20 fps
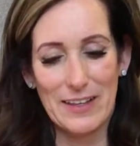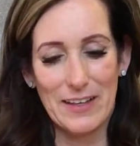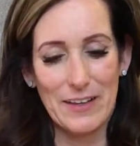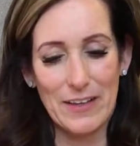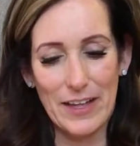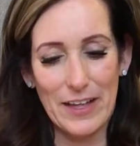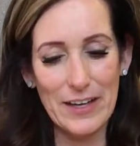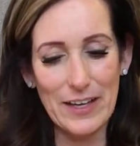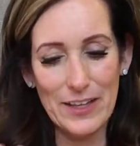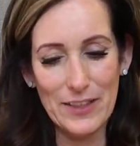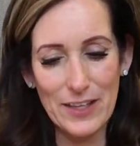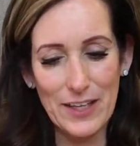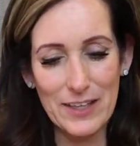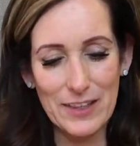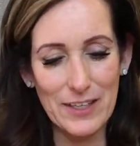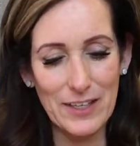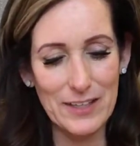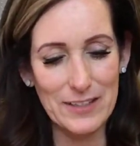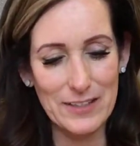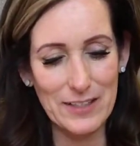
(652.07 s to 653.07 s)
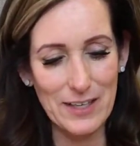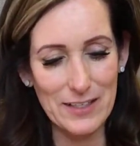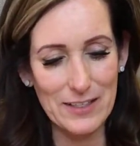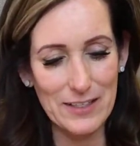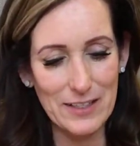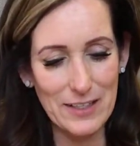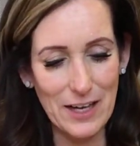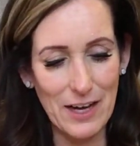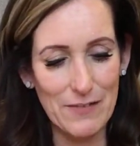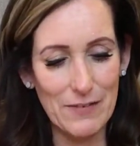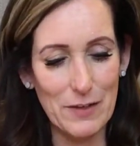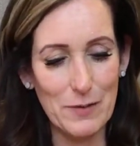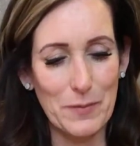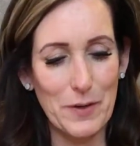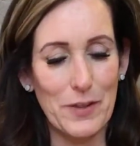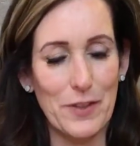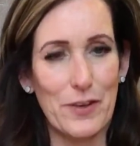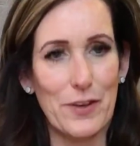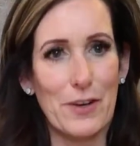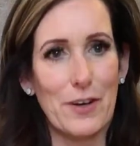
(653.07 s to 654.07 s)
anything that doesn't cover
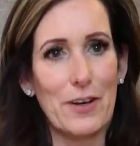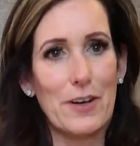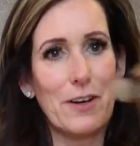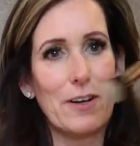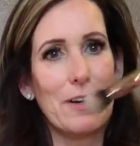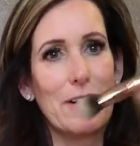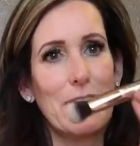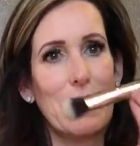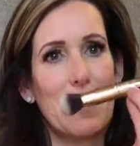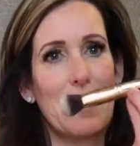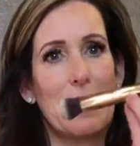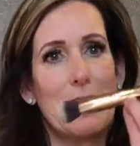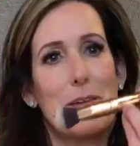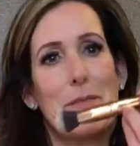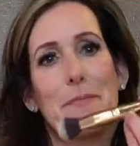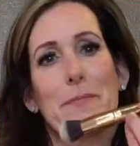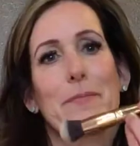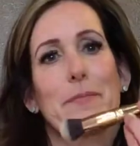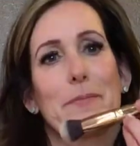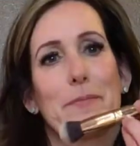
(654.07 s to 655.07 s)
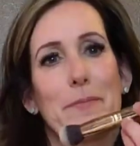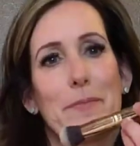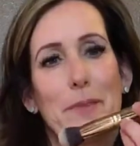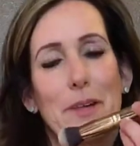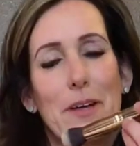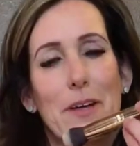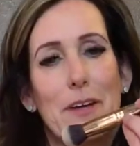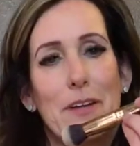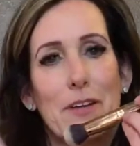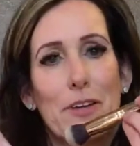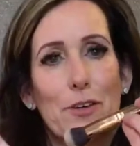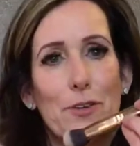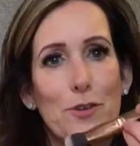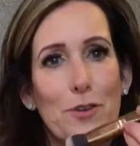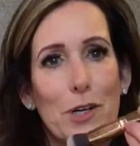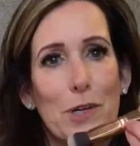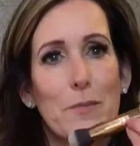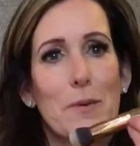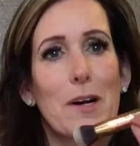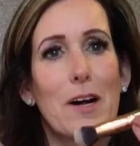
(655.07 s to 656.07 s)
with your
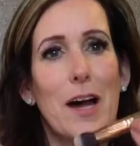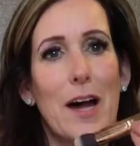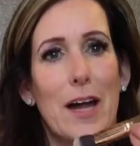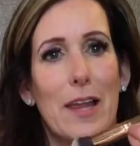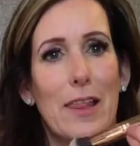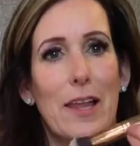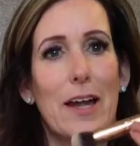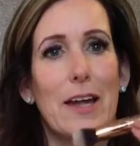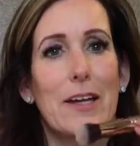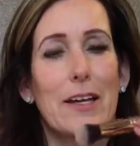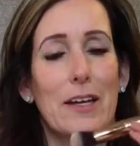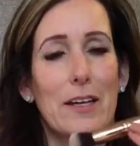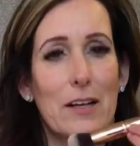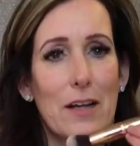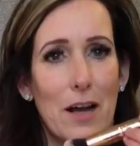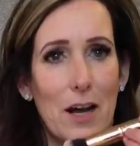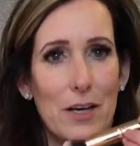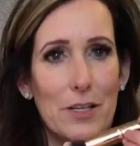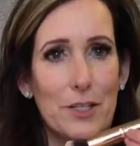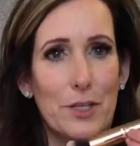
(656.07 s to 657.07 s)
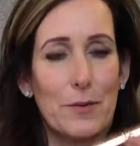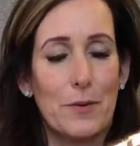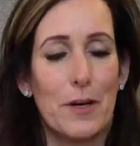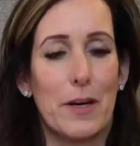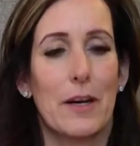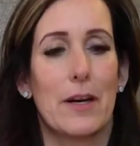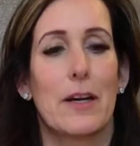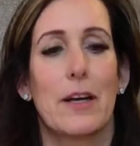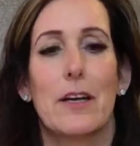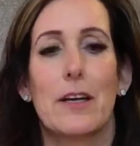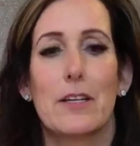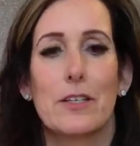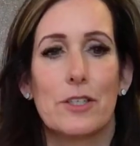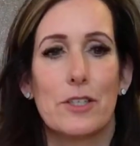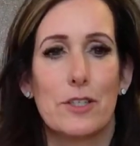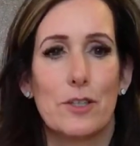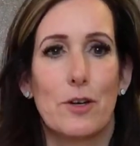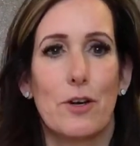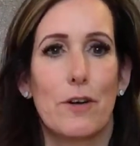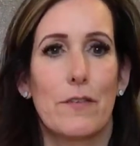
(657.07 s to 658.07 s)
normal highlight and contour.
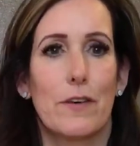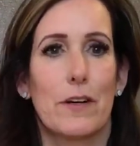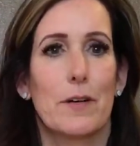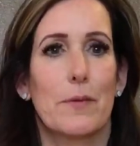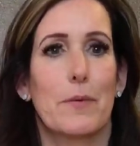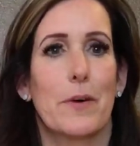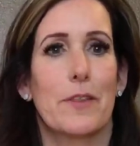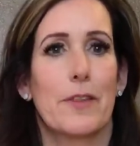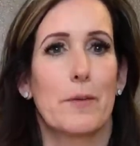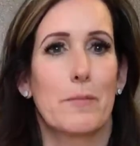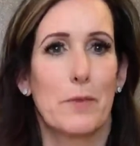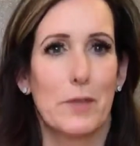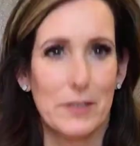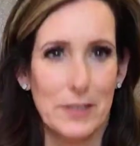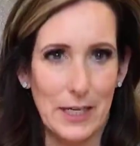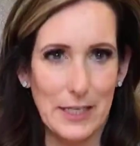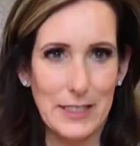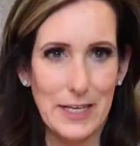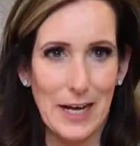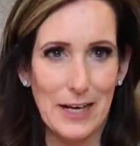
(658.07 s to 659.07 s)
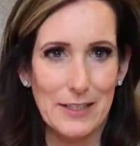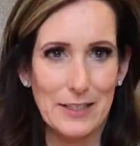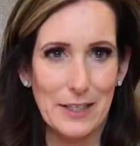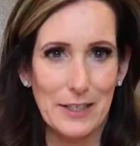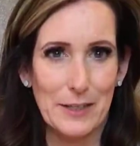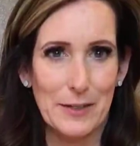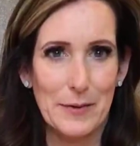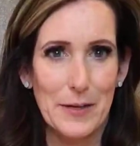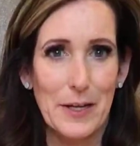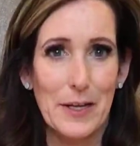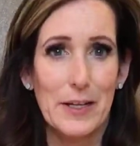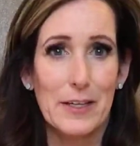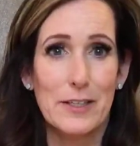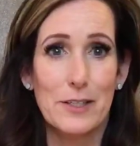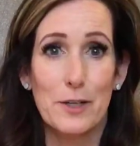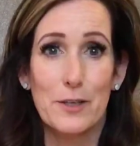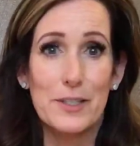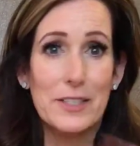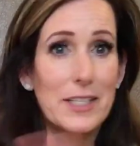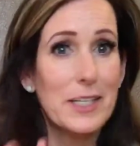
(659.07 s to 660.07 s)
Just go over it with the multitasker.
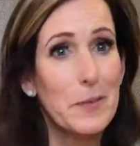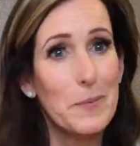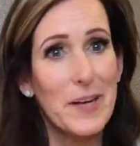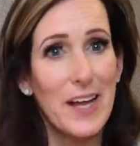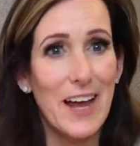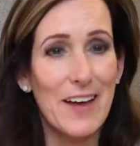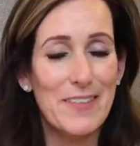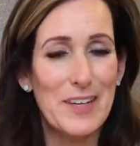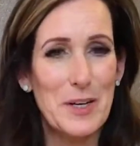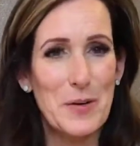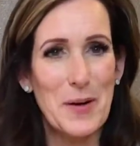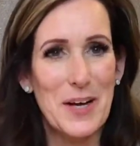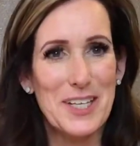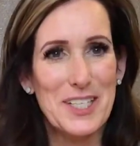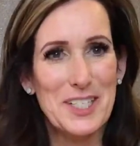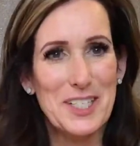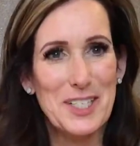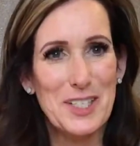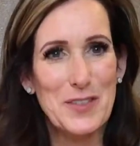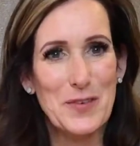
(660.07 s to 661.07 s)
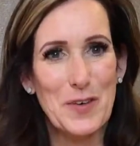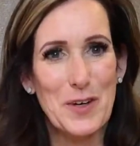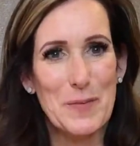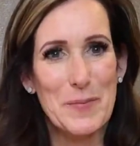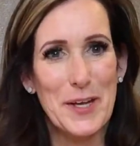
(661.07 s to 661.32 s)
So does anybody have any questions for